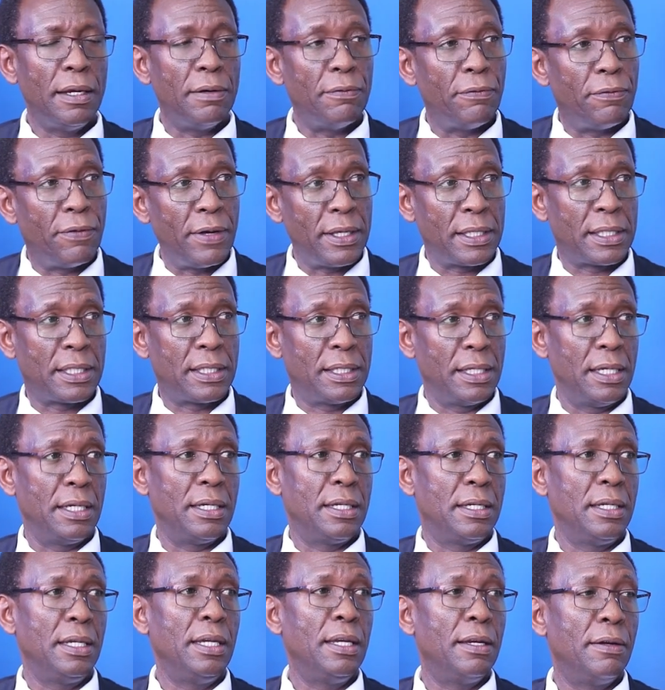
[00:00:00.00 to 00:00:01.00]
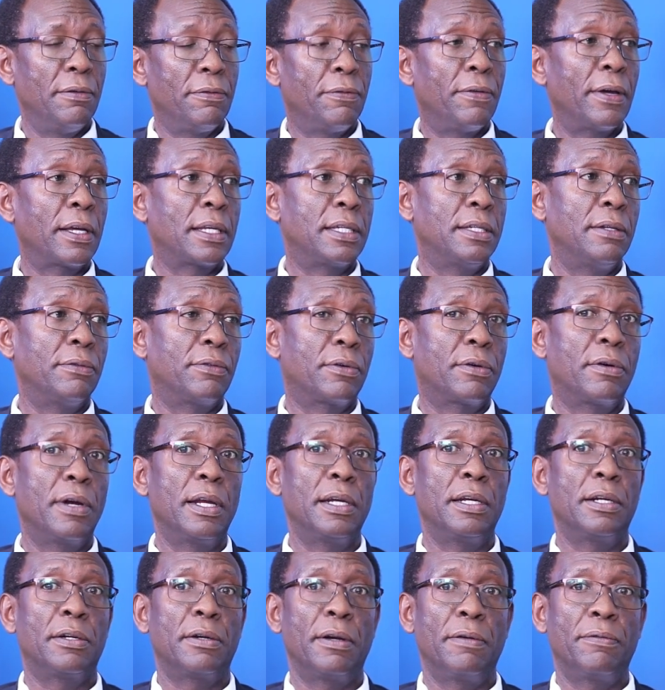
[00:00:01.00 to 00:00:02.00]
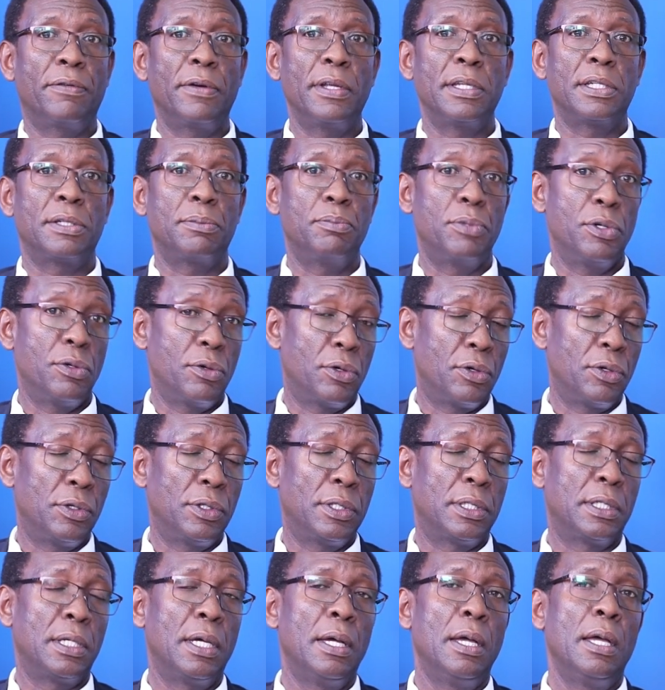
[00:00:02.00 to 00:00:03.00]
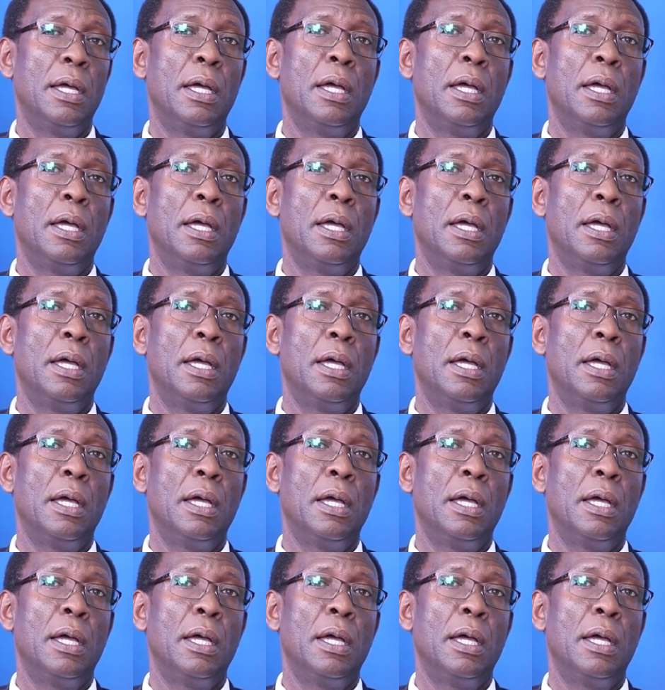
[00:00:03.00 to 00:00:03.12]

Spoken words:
invested in effective credit reference bureaus.